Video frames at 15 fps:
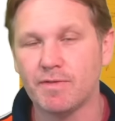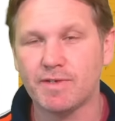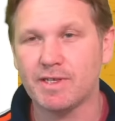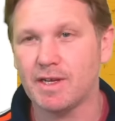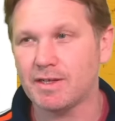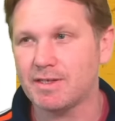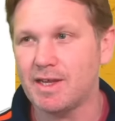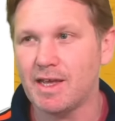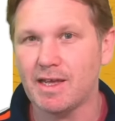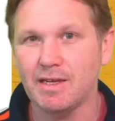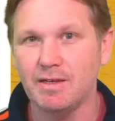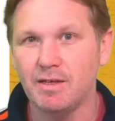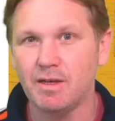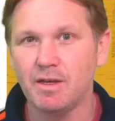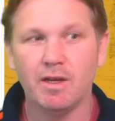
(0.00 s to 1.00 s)

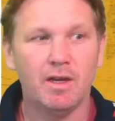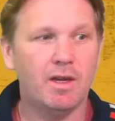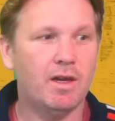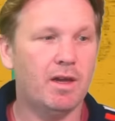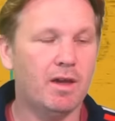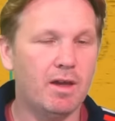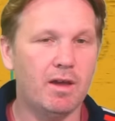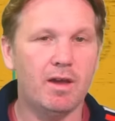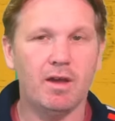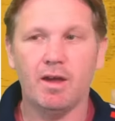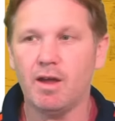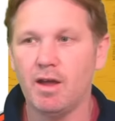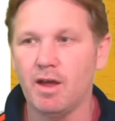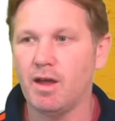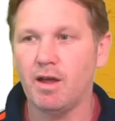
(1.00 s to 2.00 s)
16
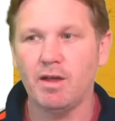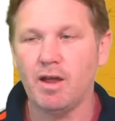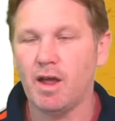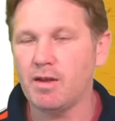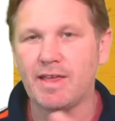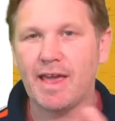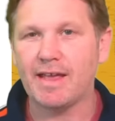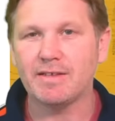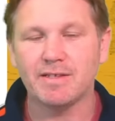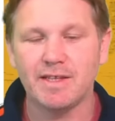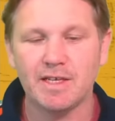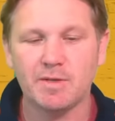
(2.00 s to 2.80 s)
and getting to this